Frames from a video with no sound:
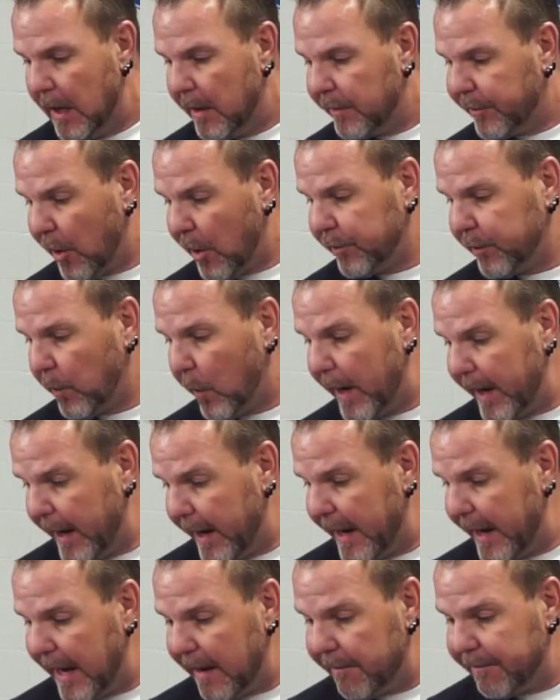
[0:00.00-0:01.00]
It's also why
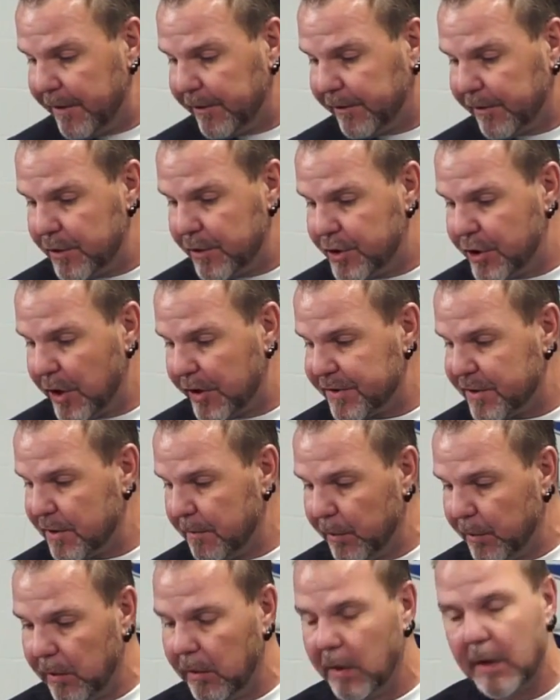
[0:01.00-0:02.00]
I have this
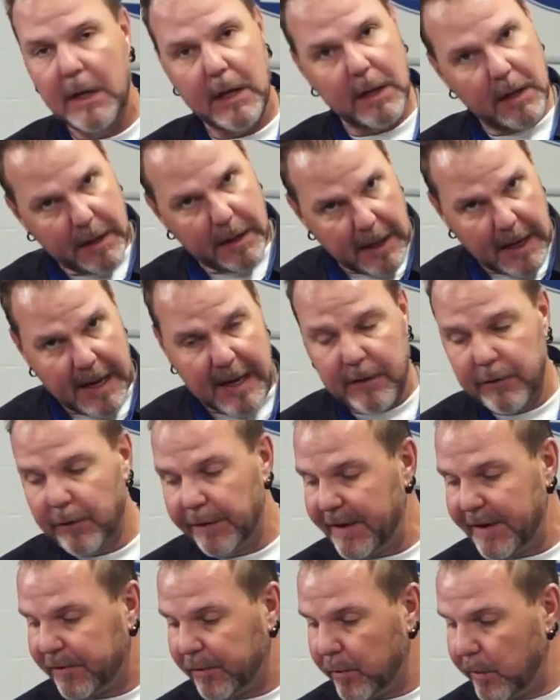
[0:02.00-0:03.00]
adjustable handle
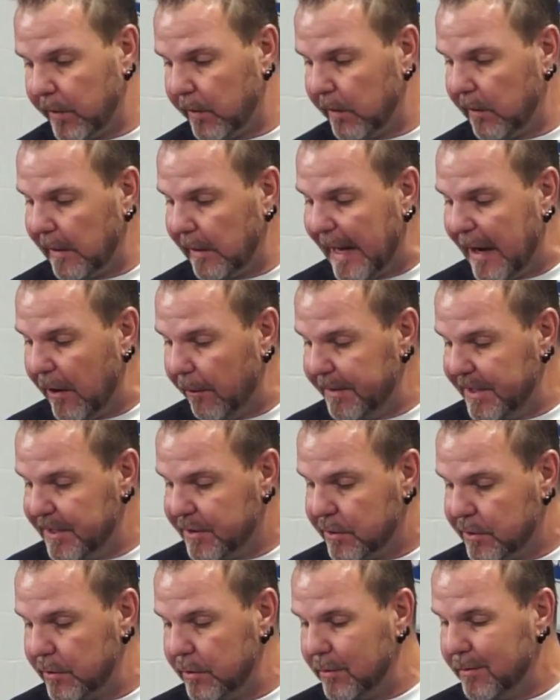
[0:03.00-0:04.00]
that's going to allow me
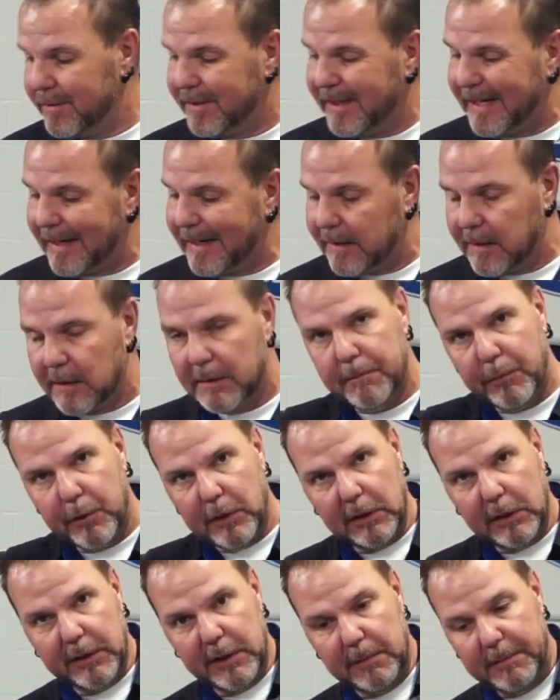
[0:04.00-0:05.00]
to
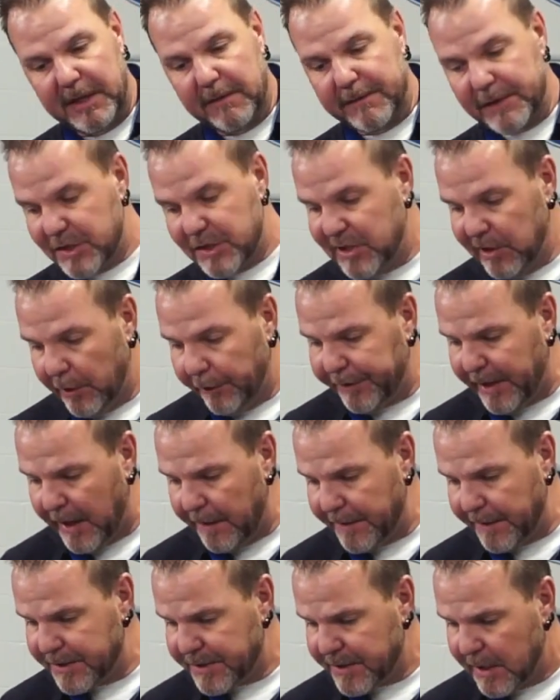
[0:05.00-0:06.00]
put a little bit of a tilt
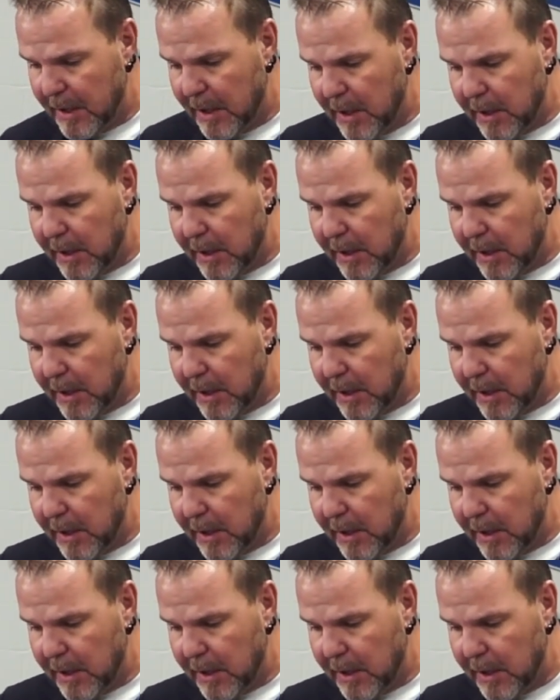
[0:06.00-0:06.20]
on this,